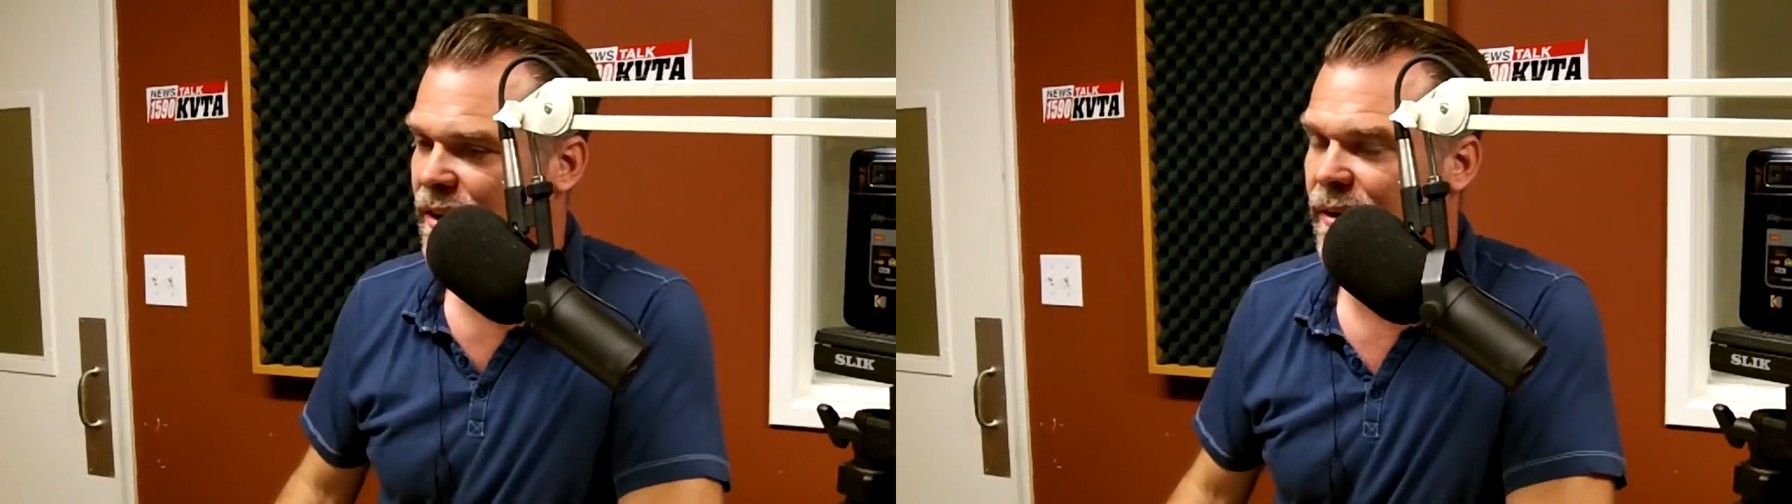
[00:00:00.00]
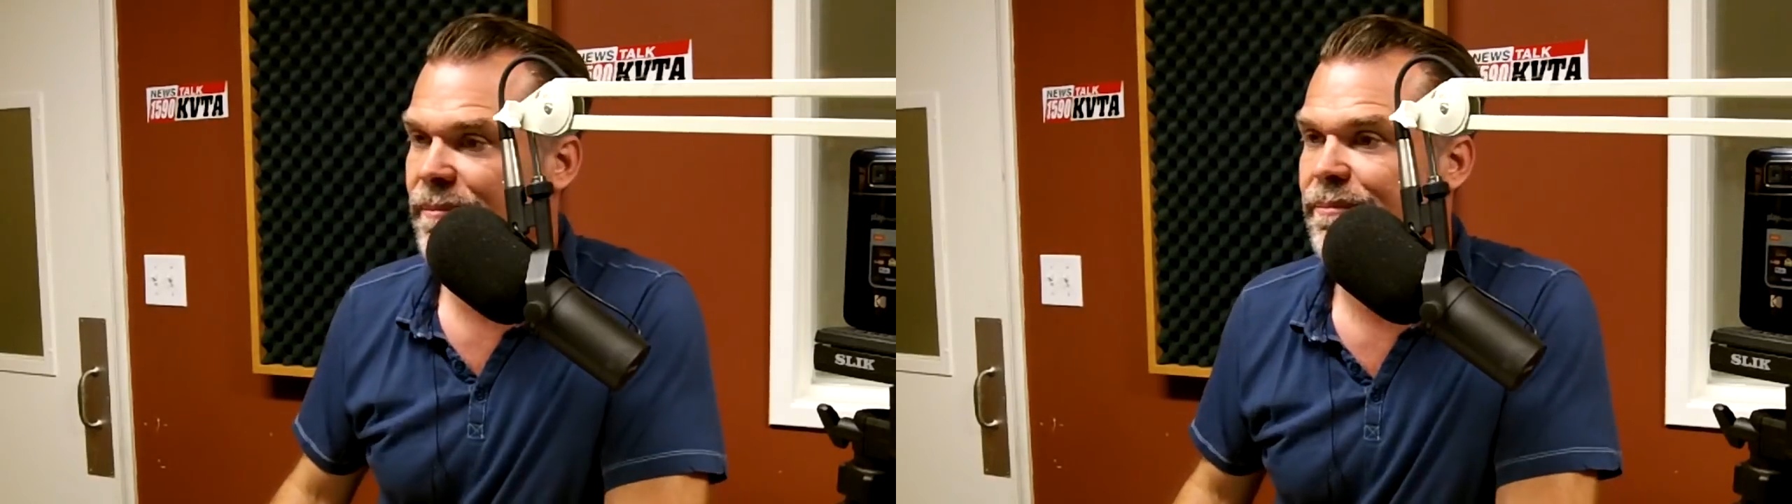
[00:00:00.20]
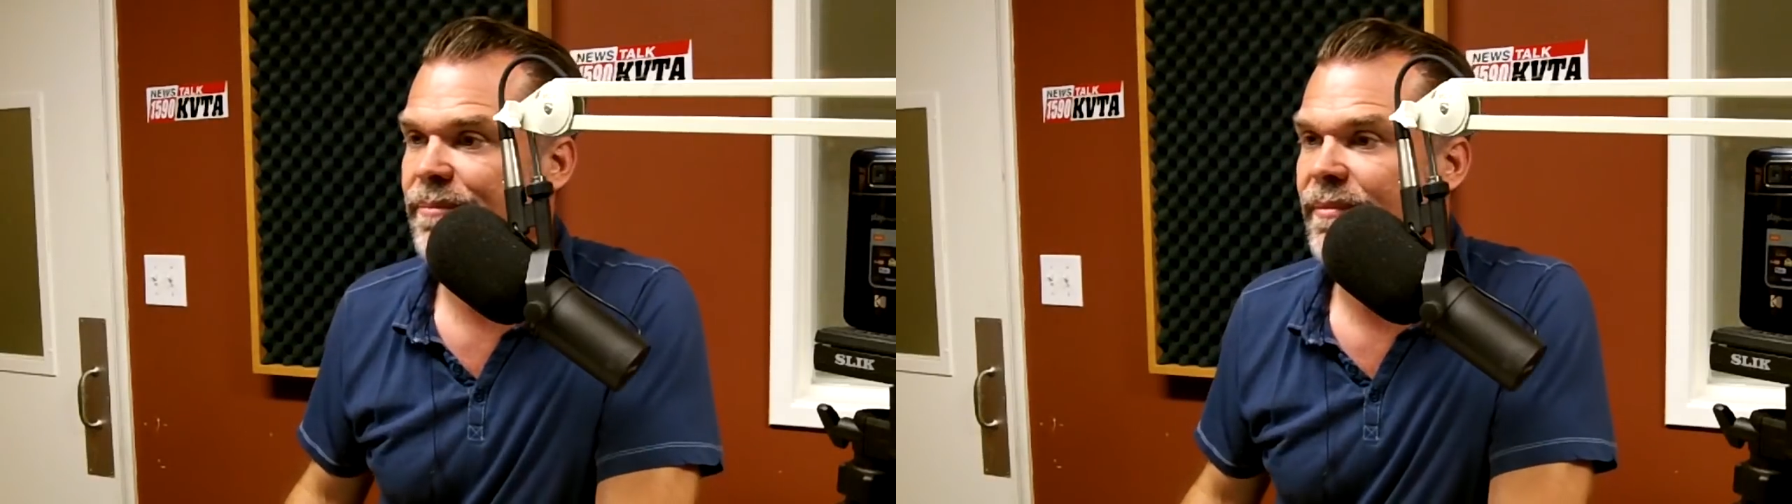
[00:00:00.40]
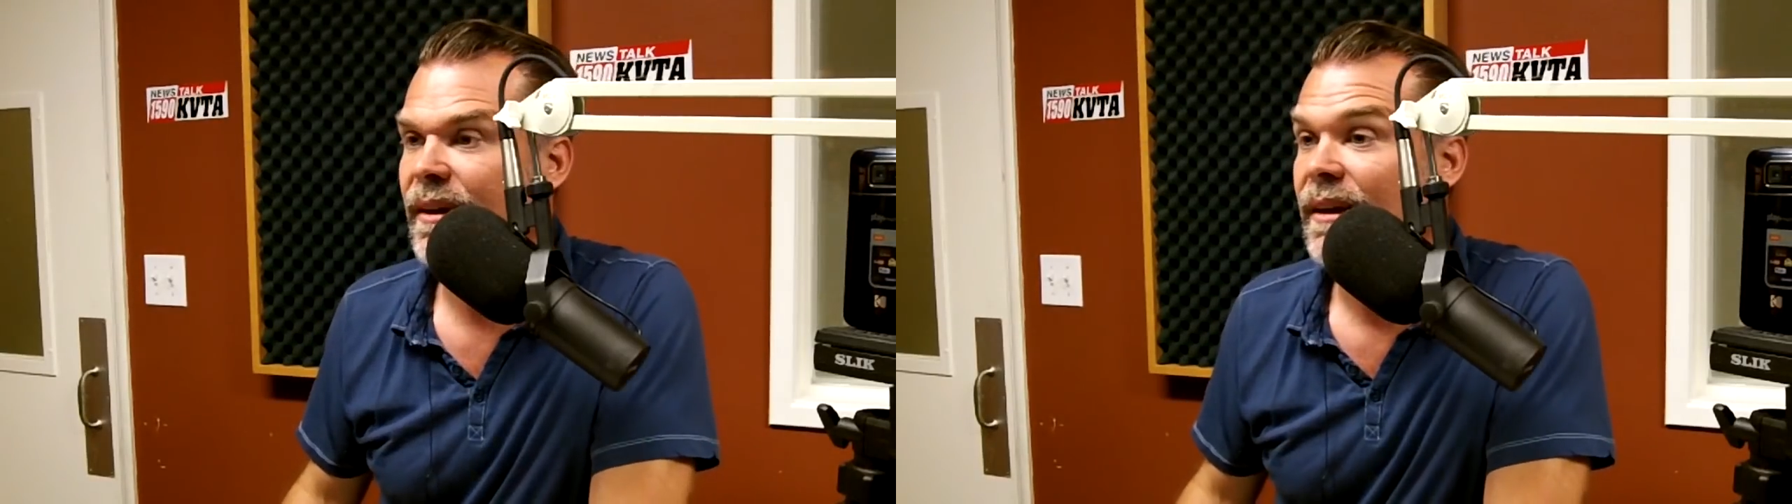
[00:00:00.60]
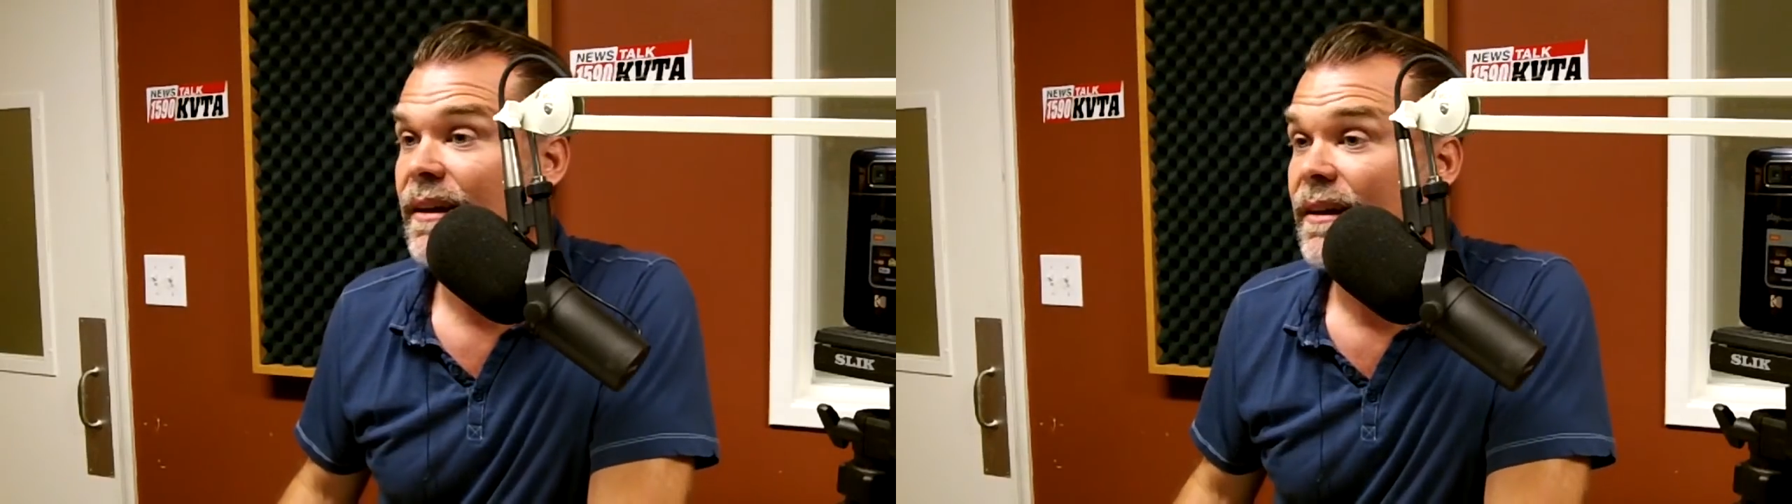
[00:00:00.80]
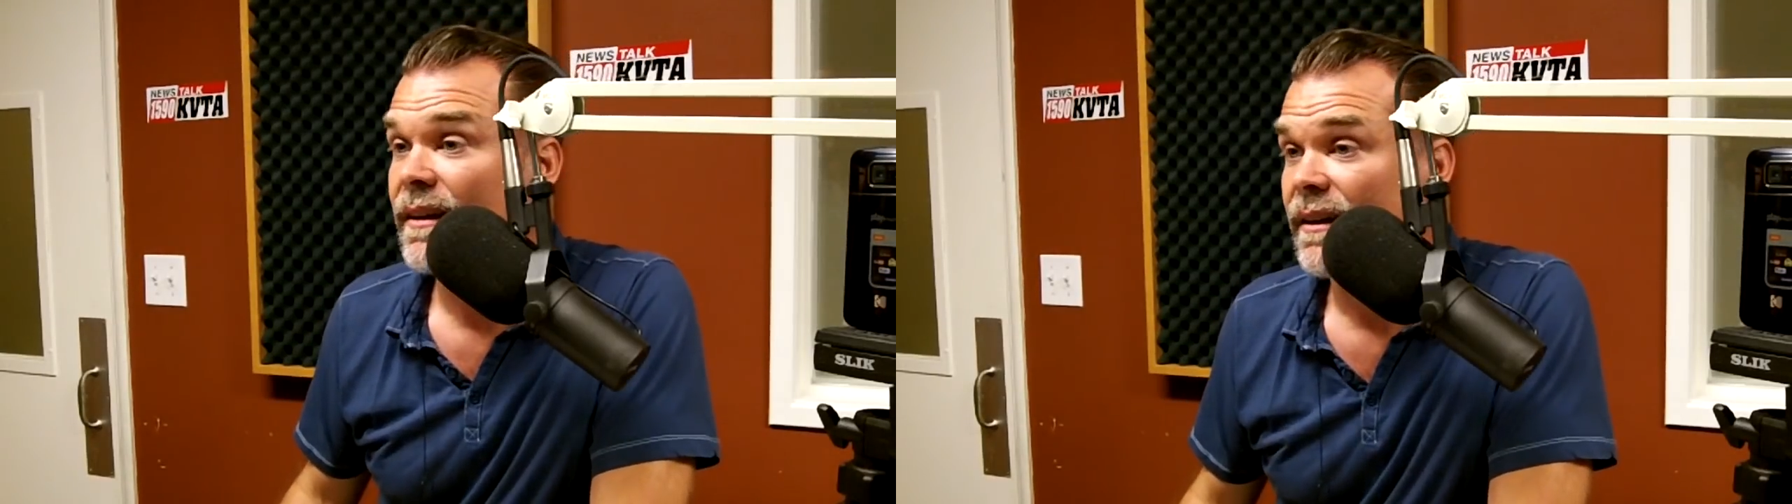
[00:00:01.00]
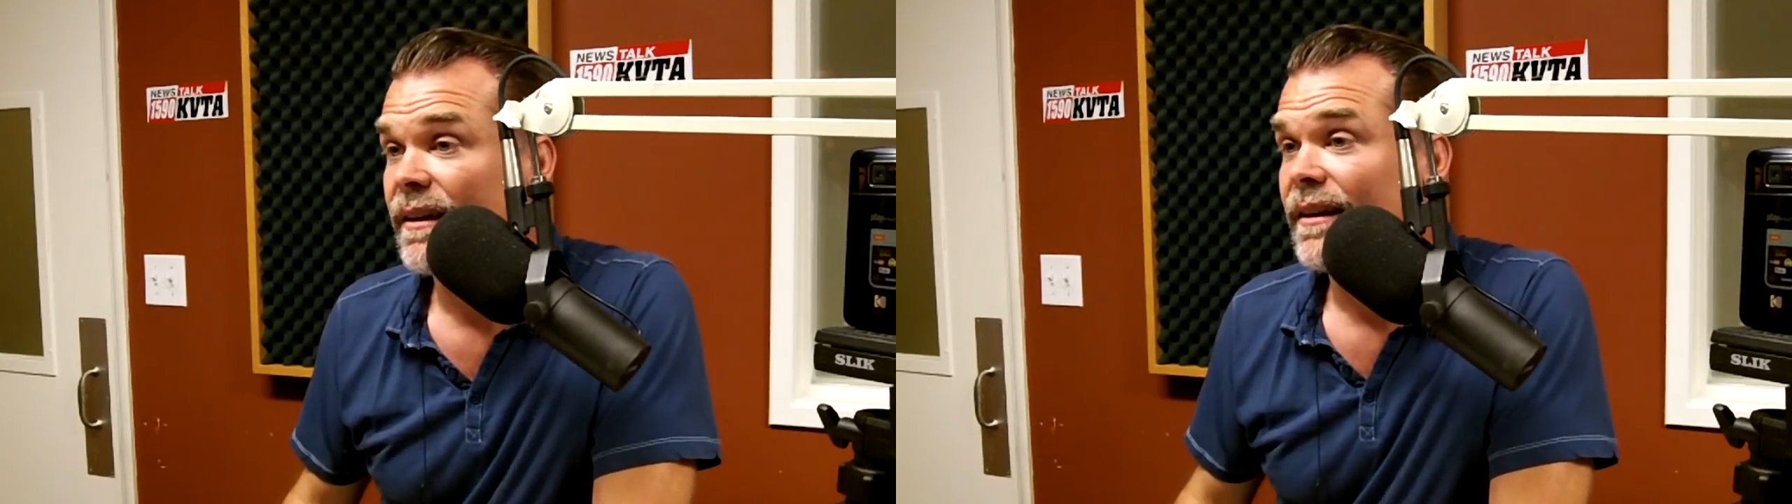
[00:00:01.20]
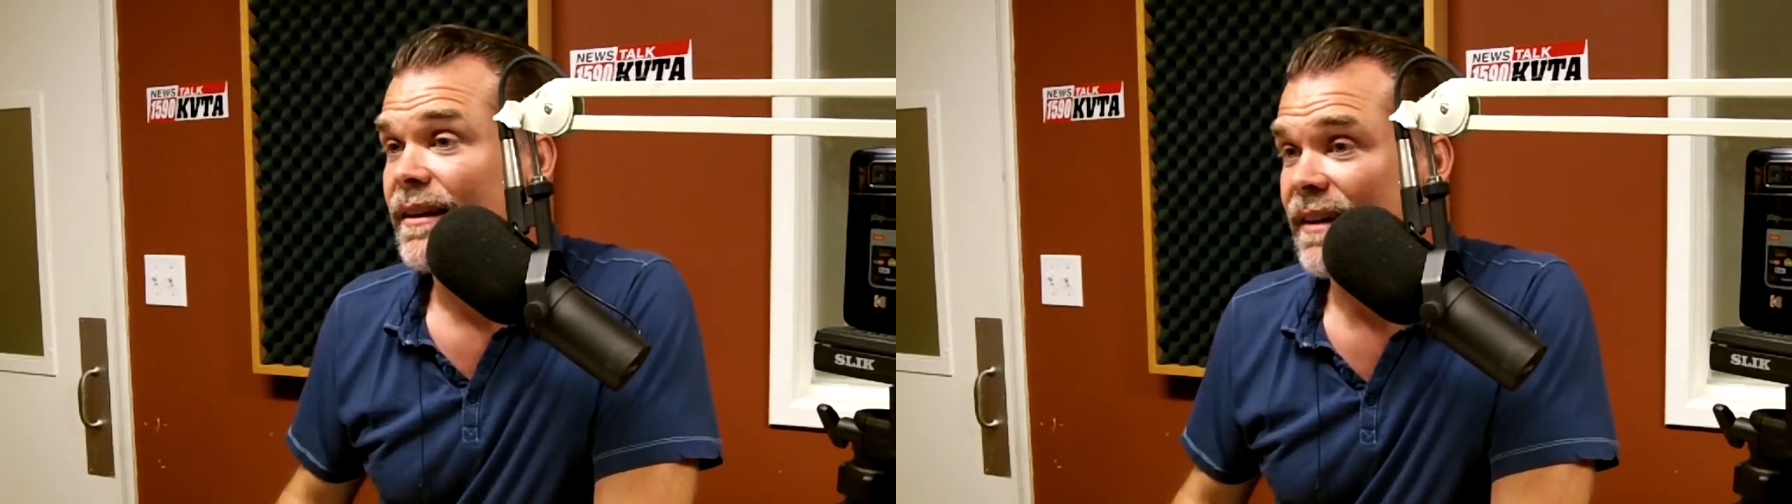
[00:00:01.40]
agree.
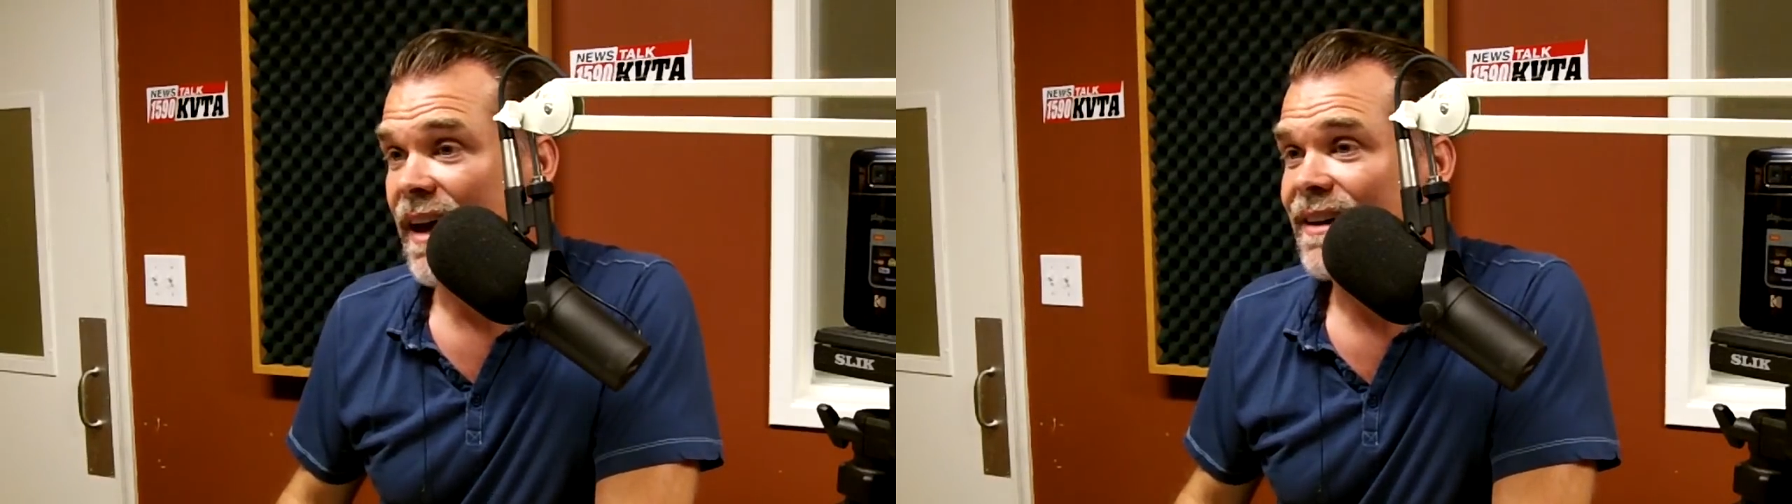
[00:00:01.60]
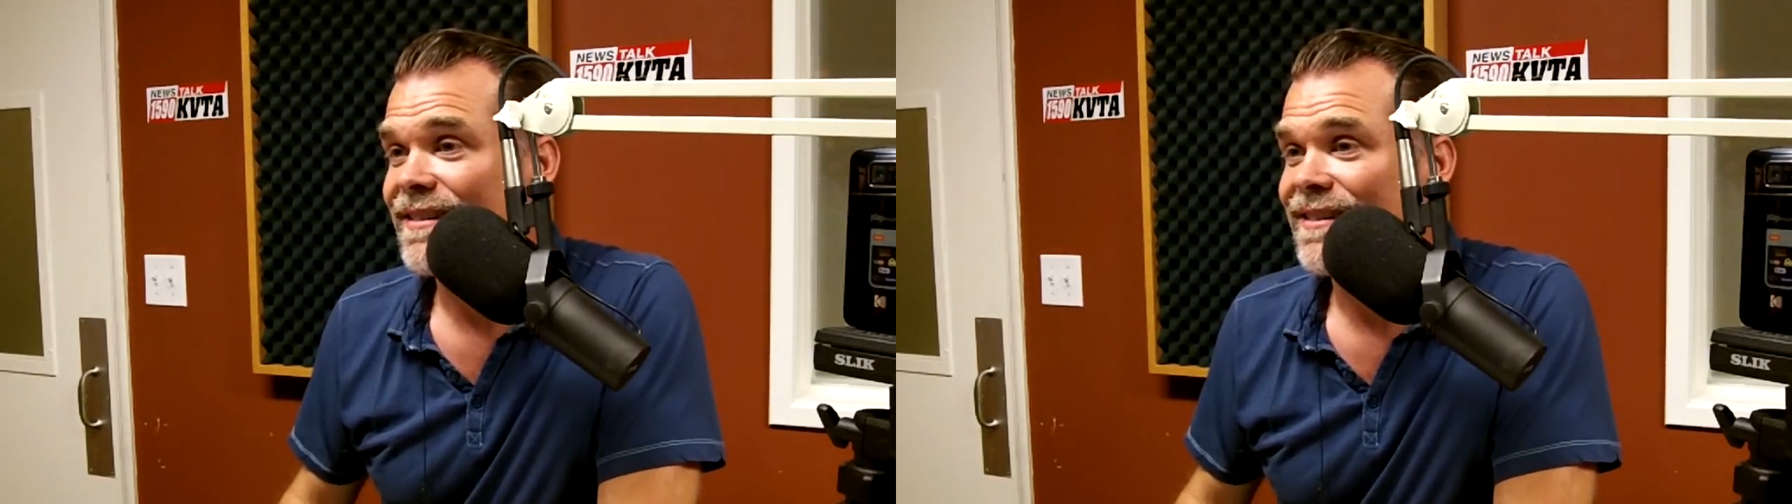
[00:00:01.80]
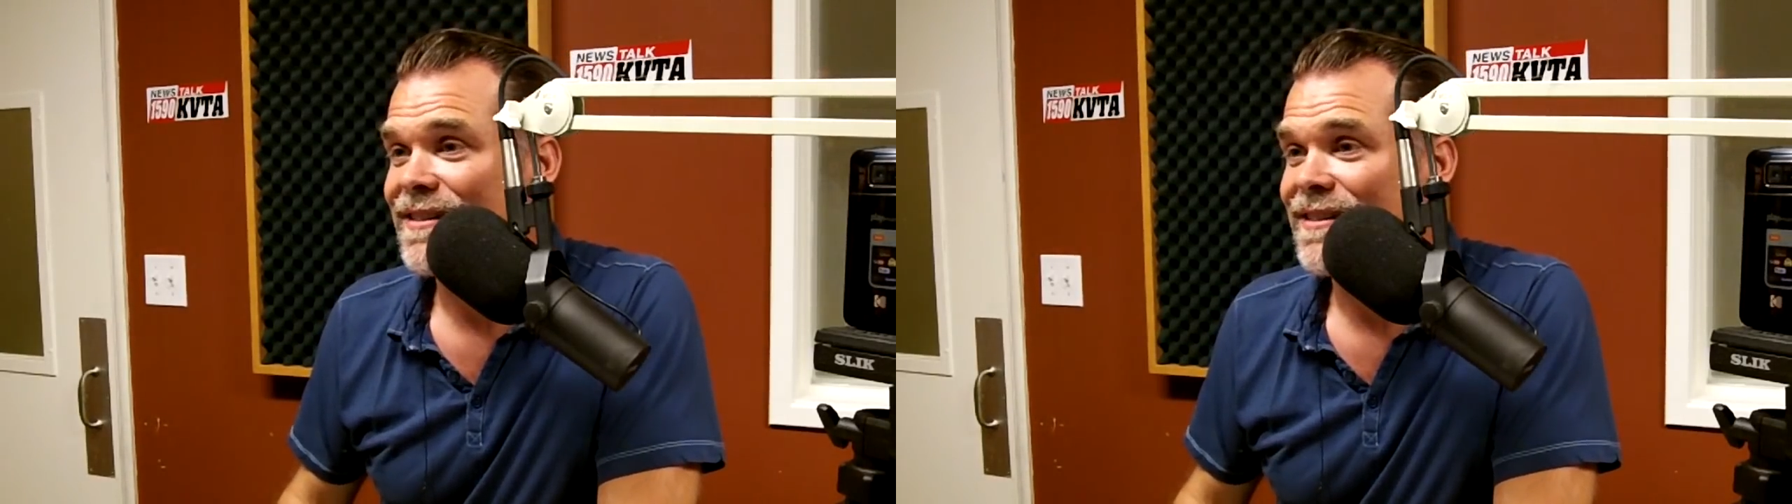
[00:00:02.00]
Yeah.